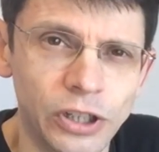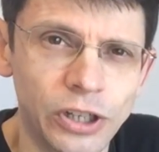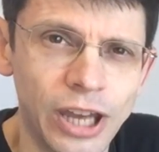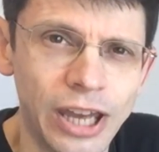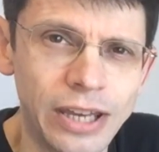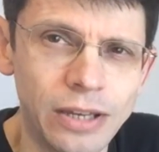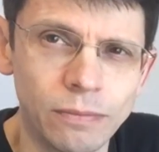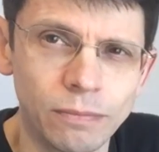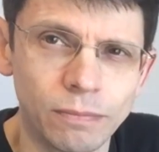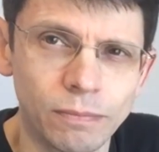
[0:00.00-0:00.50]

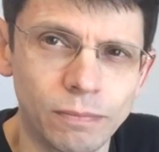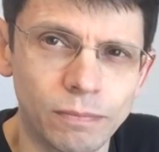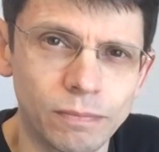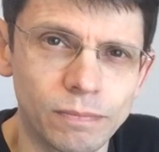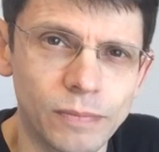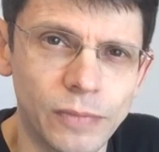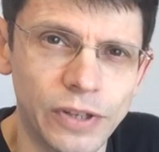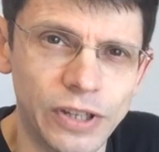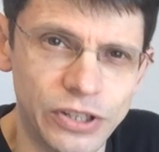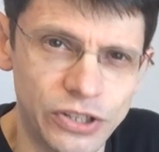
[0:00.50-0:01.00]
Okay.
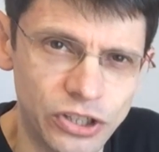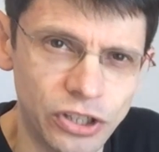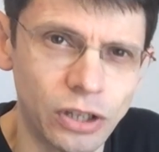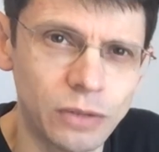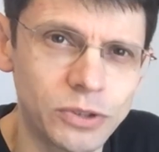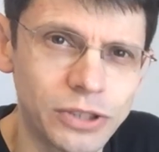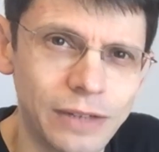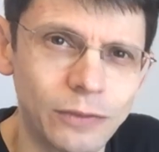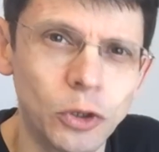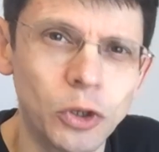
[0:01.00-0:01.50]
It's
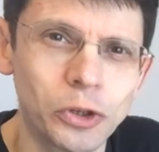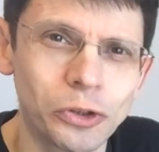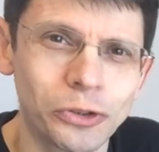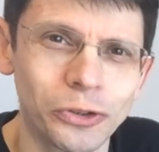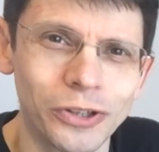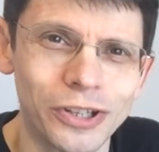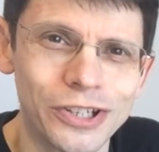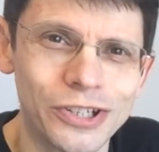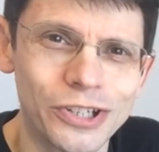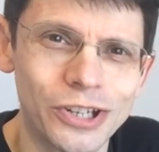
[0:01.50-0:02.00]
time to have a look
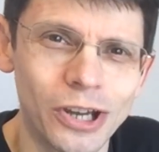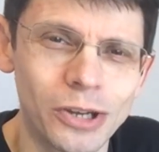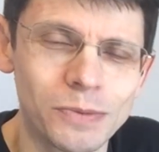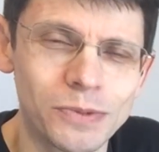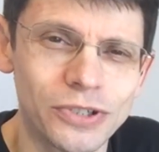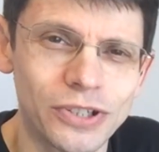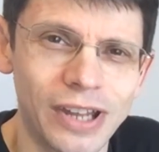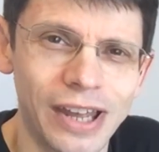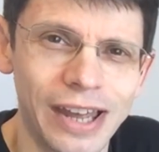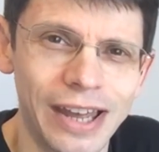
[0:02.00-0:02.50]
through these
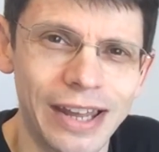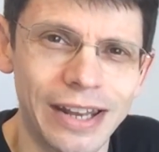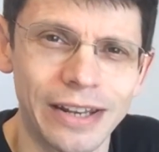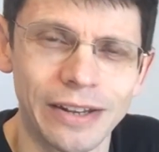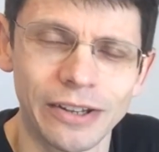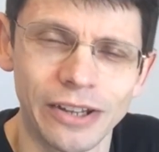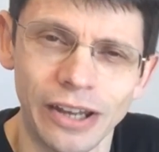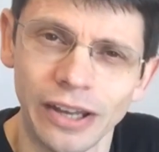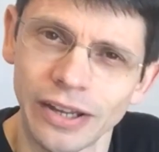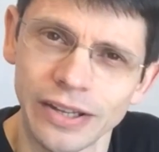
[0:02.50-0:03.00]
scopes
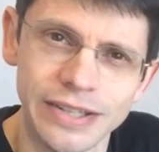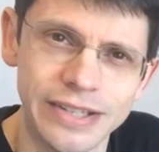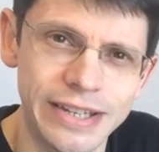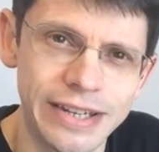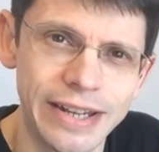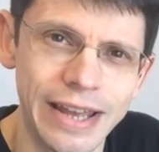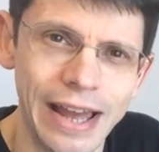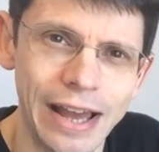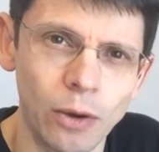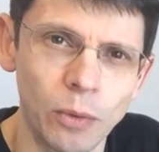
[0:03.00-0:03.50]
and
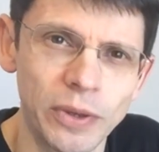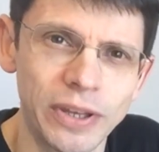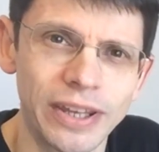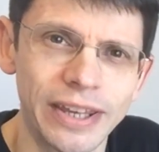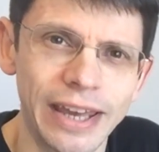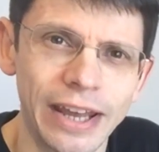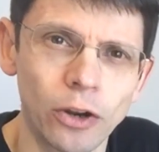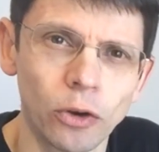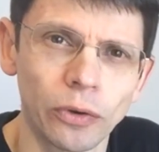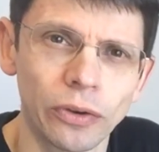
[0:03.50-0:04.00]
see how we
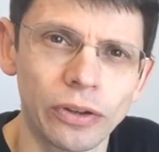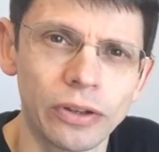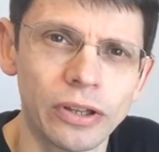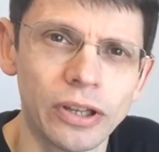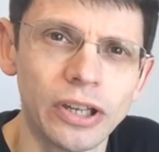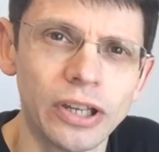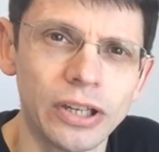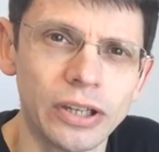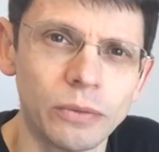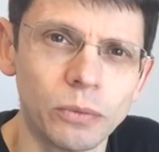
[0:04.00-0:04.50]
can get on
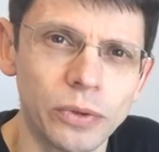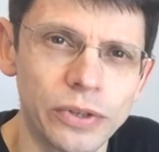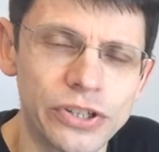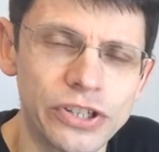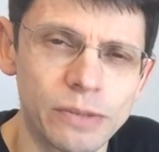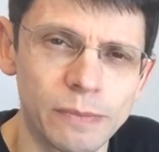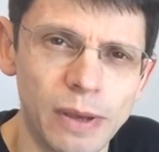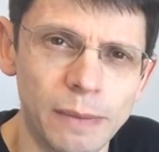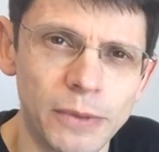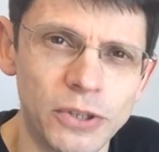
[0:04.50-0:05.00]
with
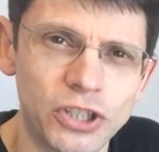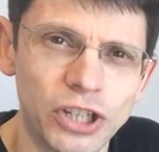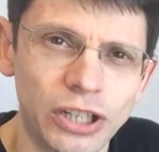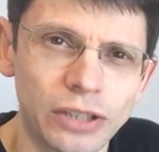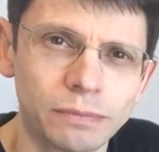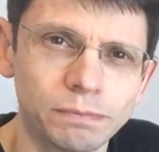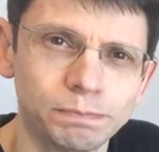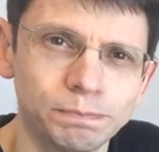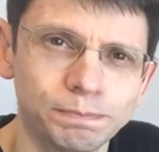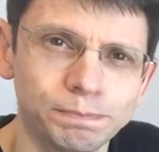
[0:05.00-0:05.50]
some
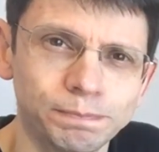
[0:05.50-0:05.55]
imaging.